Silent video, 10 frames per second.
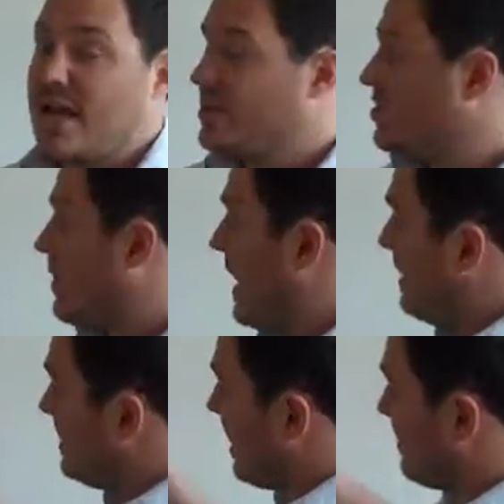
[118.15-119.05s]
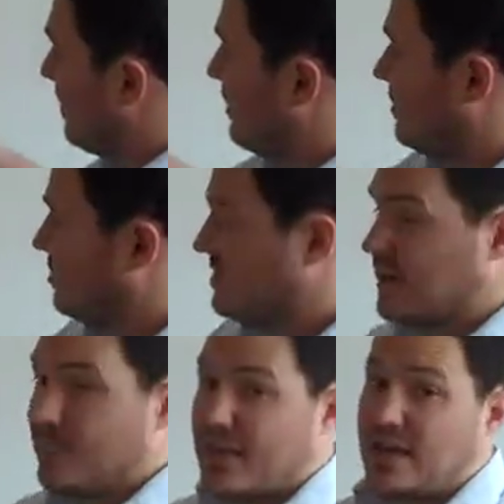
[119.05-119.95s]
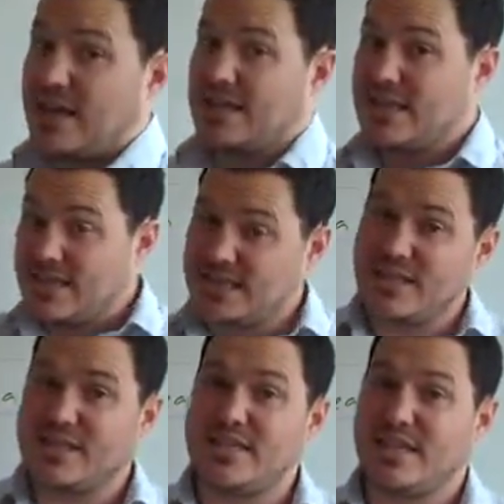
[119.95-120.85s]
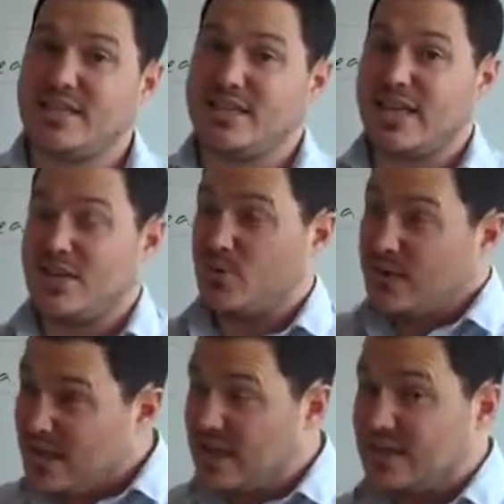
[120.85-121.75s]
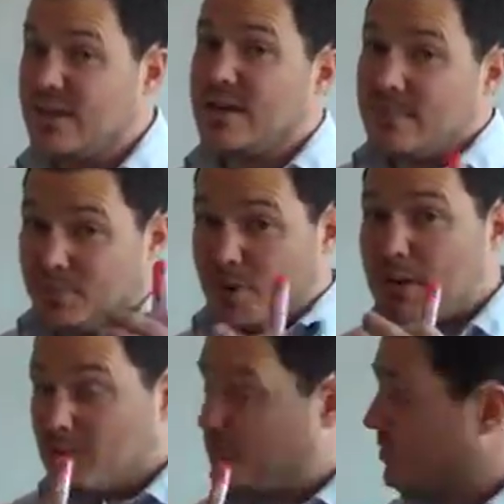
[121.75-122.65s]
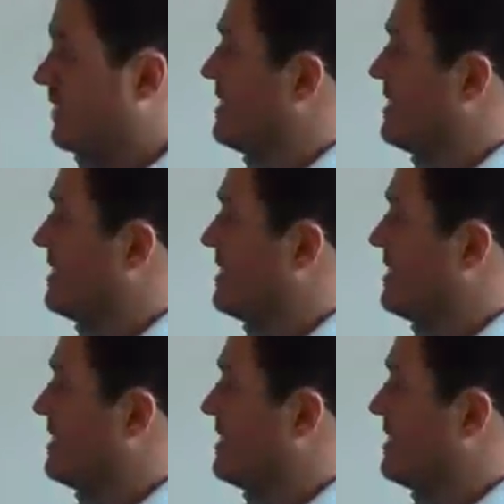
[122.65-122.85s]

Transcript: And so anytime I think there's something like this in the sentence that you need to be able to put